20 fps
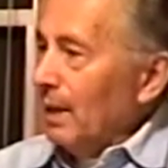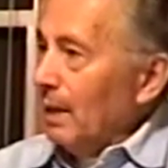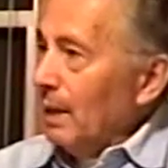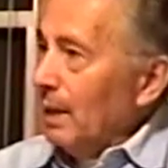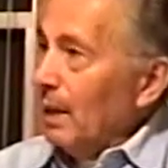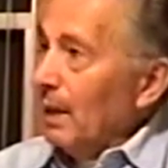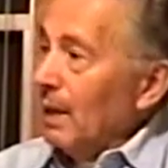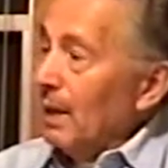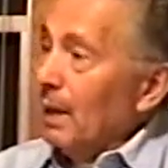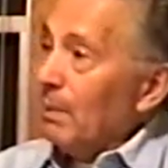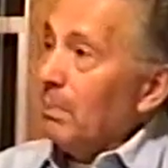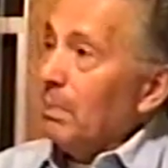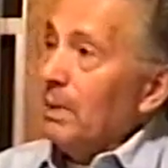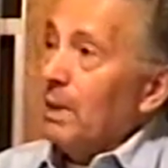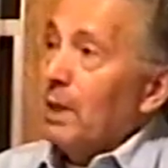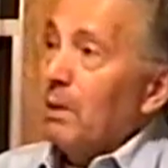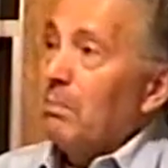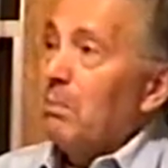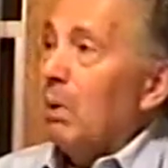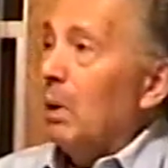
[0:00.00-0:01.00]
He got up
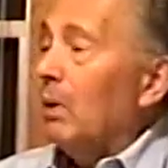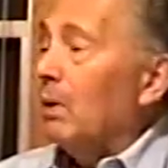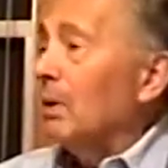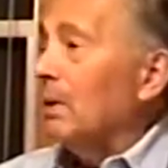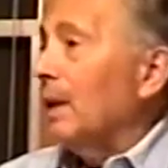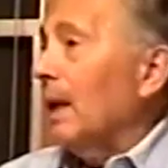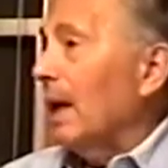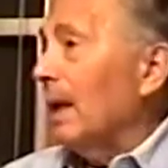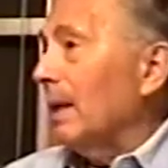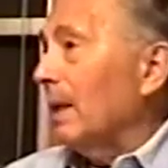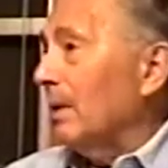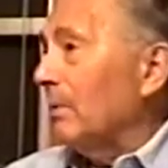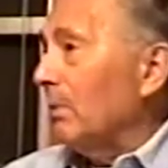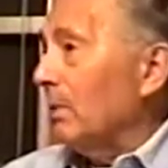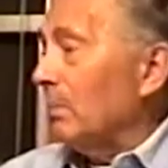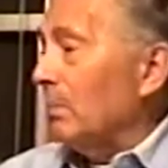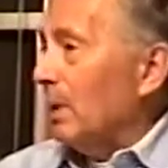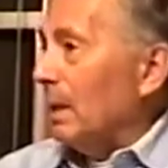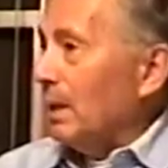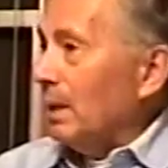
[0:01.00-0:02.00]
and he bawled out
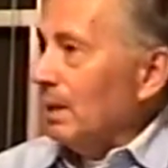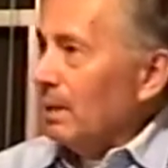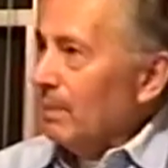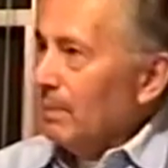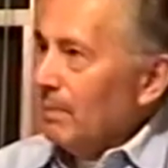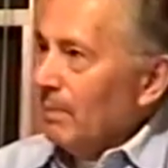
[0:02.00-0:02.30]
everybody.